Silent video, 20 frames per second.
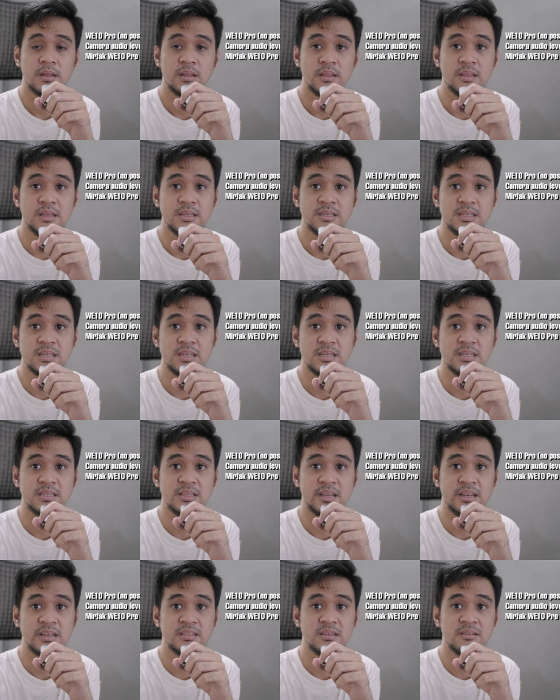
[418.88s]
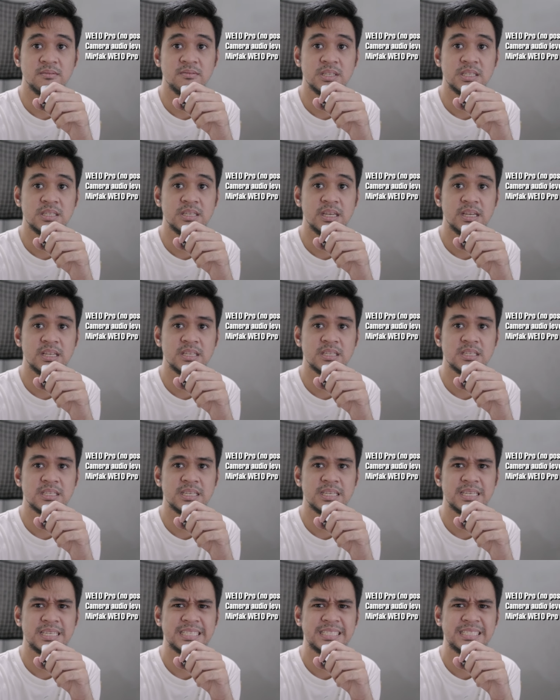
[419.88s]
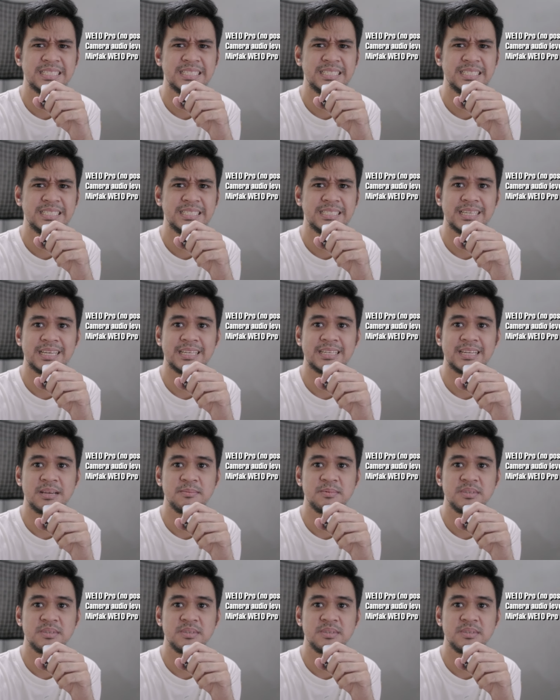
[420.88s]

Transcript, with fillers: This is -6. Ew, and I'm